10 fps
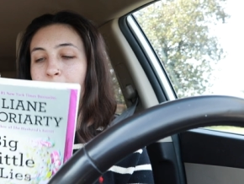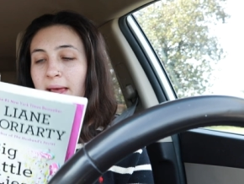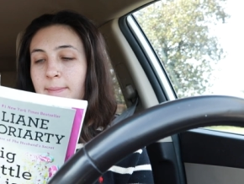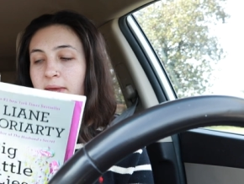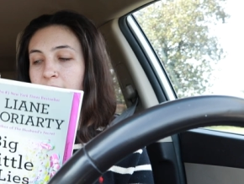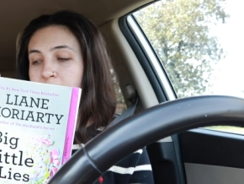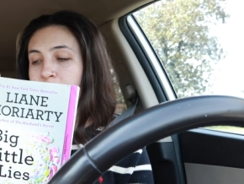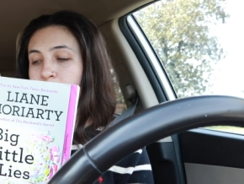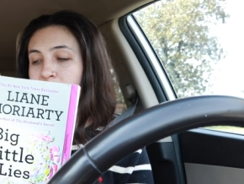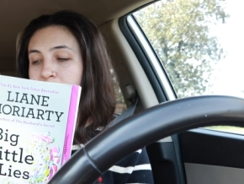maybe
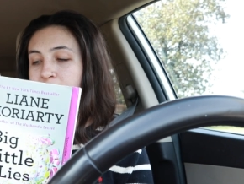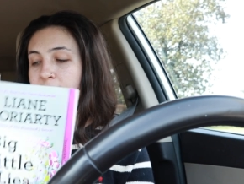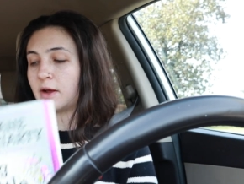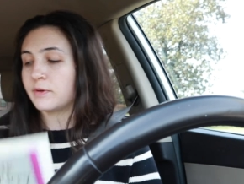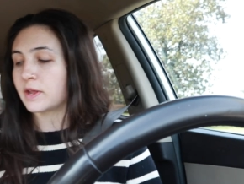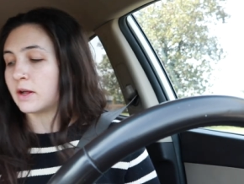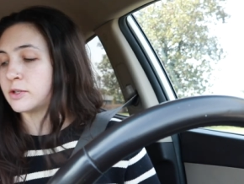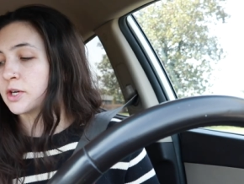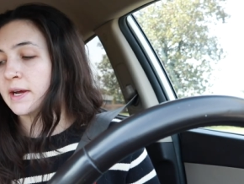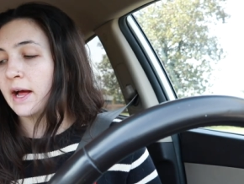because I know that I'll
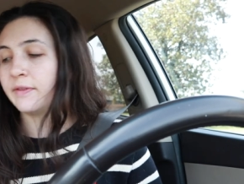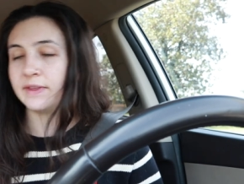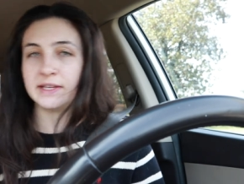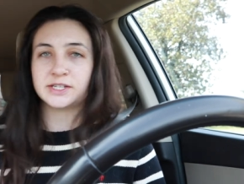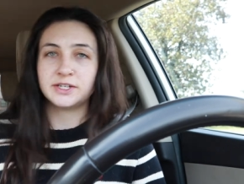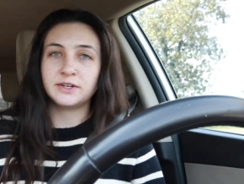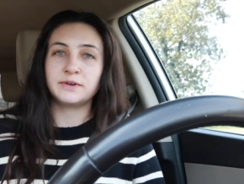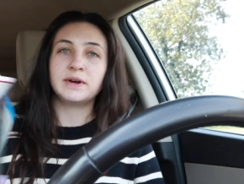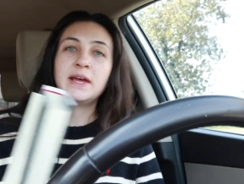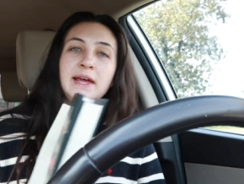trade out these
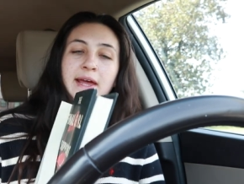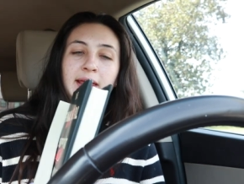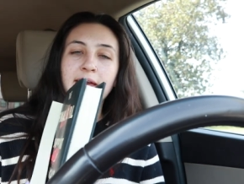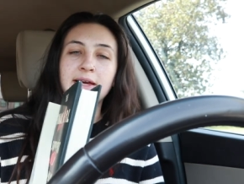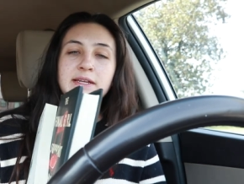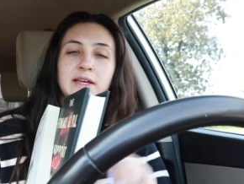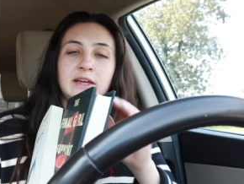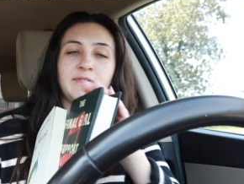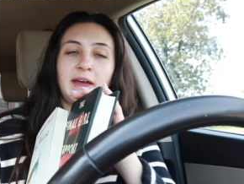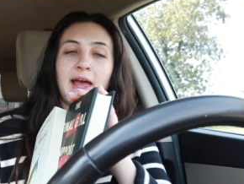two, and
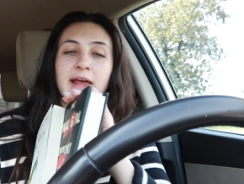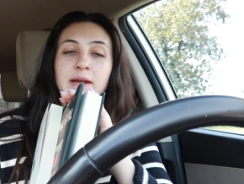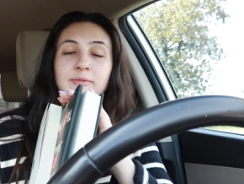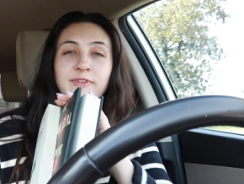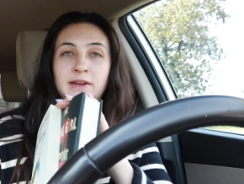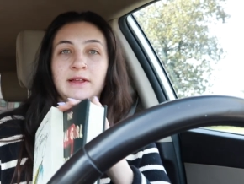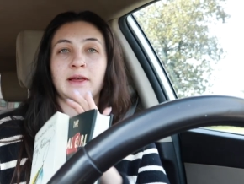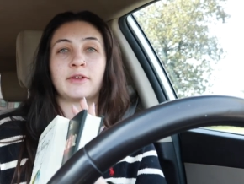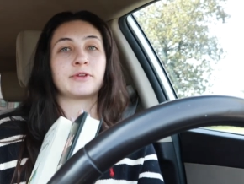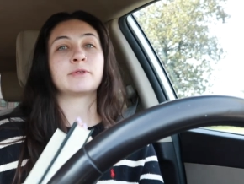if I end up finding
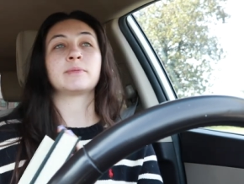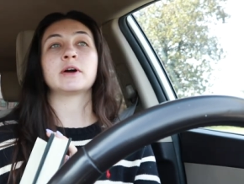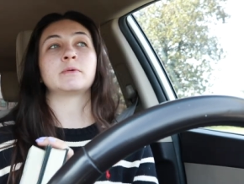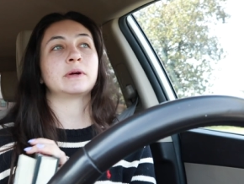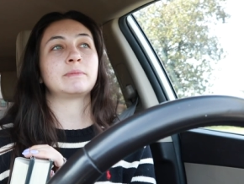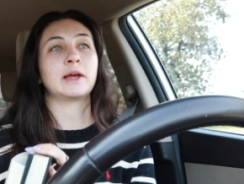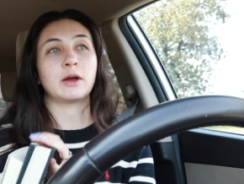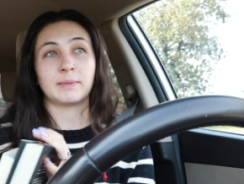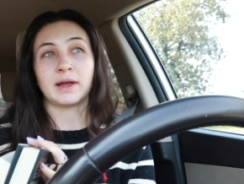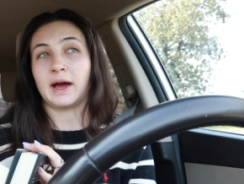like a third book where I'm like,
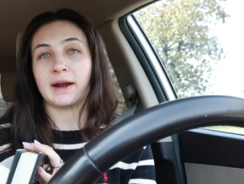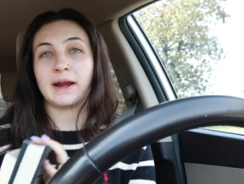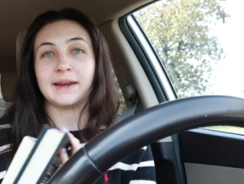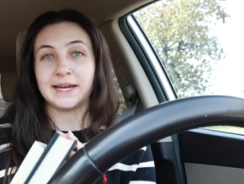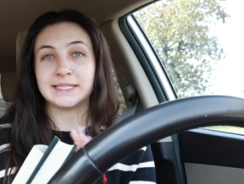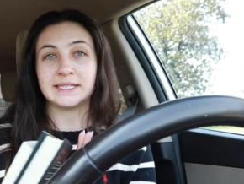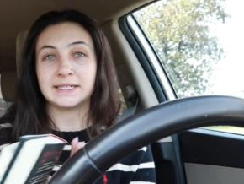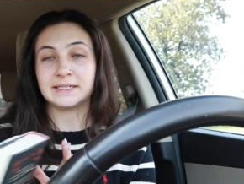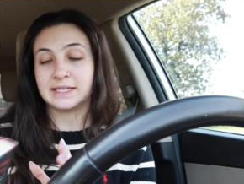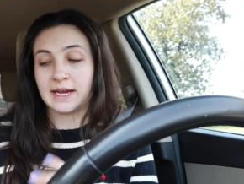oh my god, I need
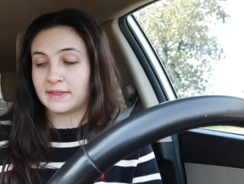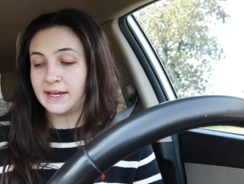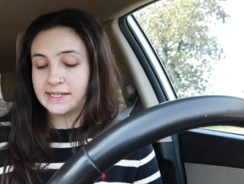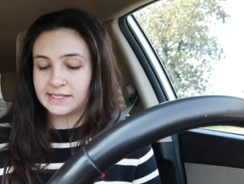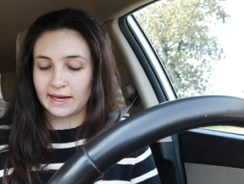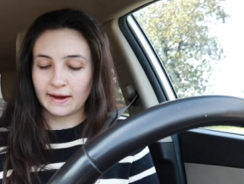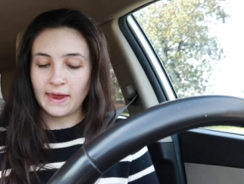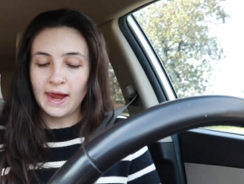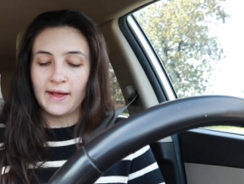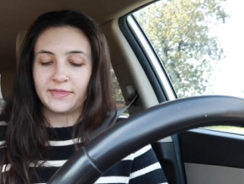to take this, like
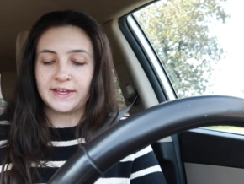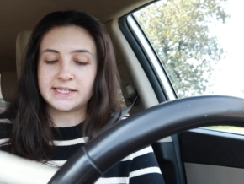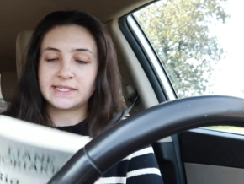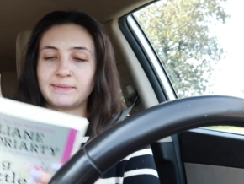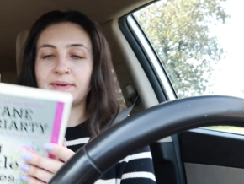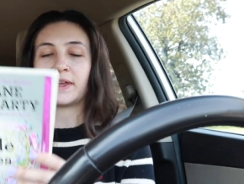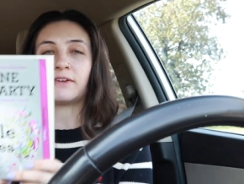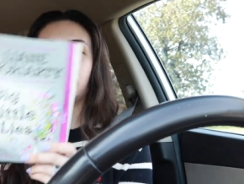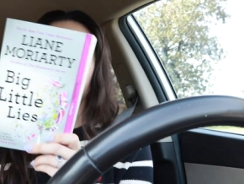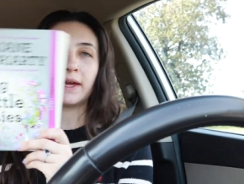this is something that I
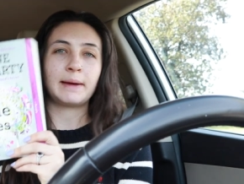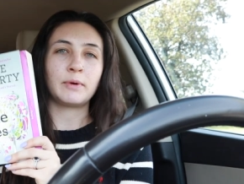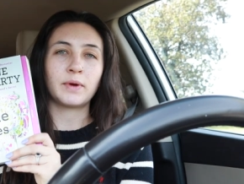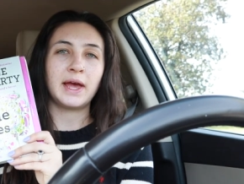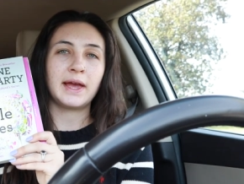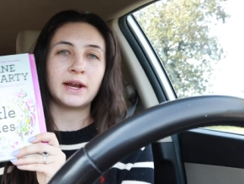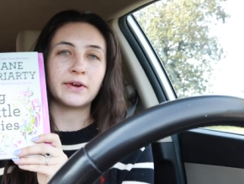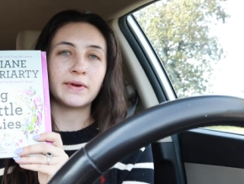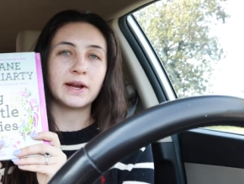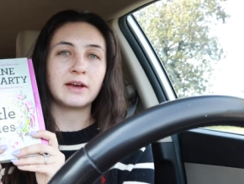feel like I'm okay
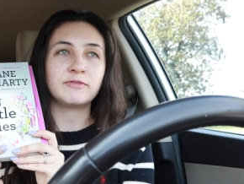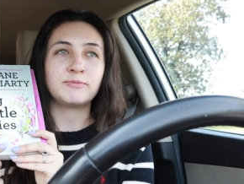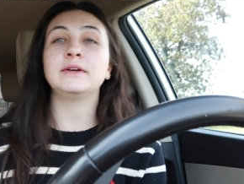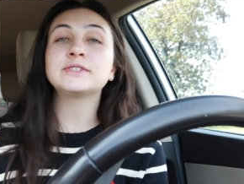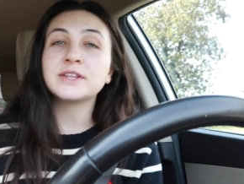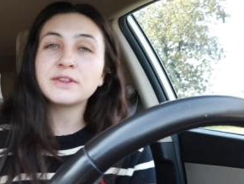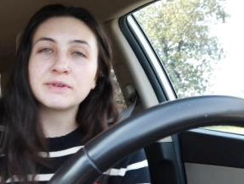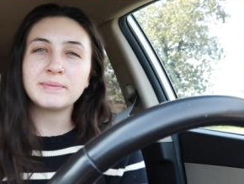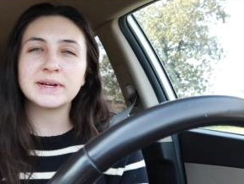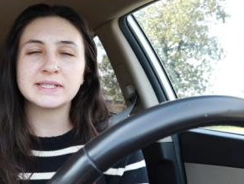getting rid of. Those are the
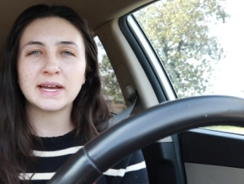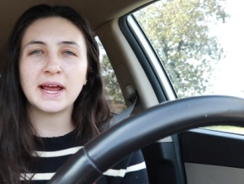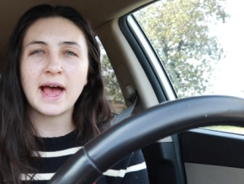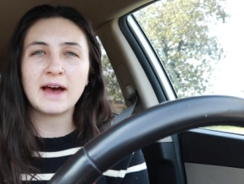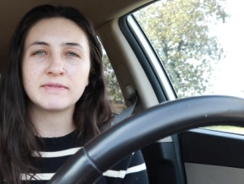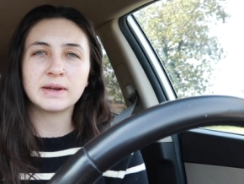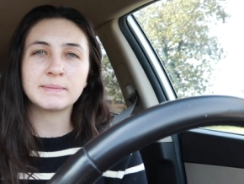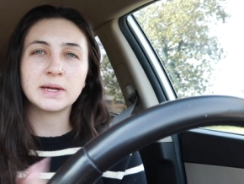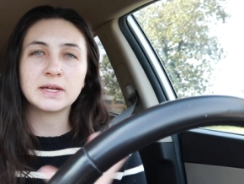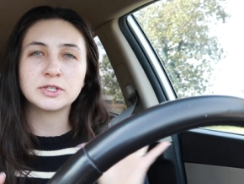three books that I have that
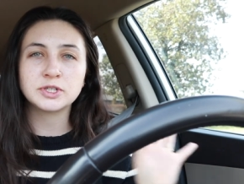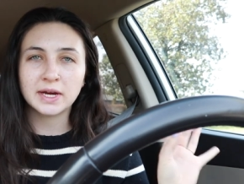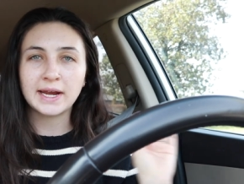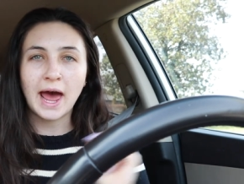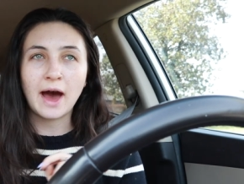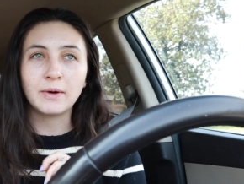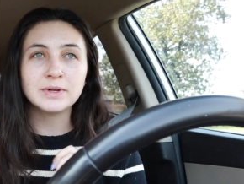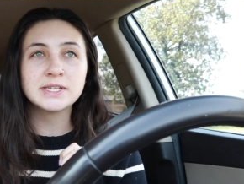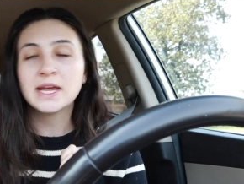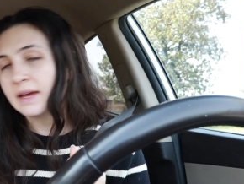I'm gonna trade
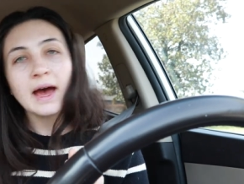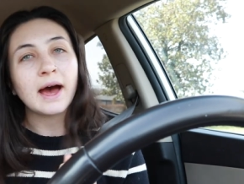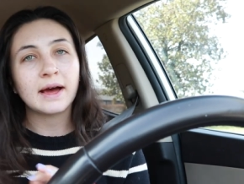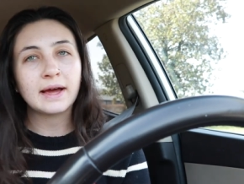out. Yeah,